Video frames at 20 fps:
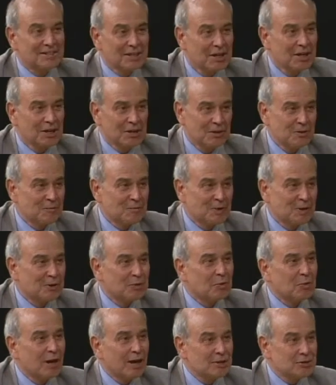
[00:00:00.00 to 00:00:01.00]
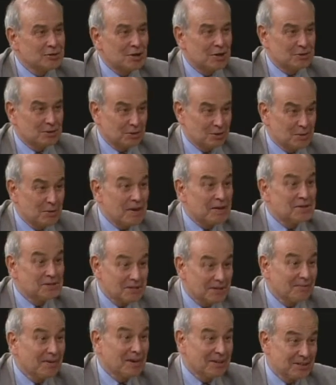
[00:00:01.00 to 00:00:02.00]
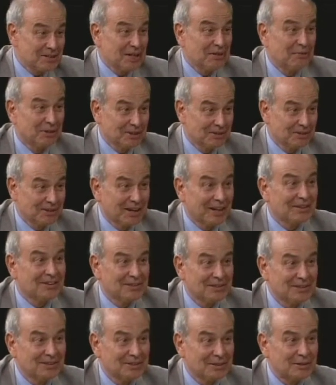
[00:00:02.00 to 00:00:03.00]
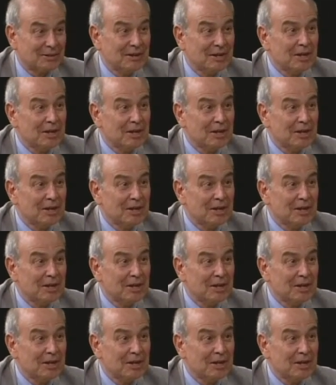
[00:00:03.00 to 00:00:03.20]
is, you've been to Rochester, you had some idea what you're getting into.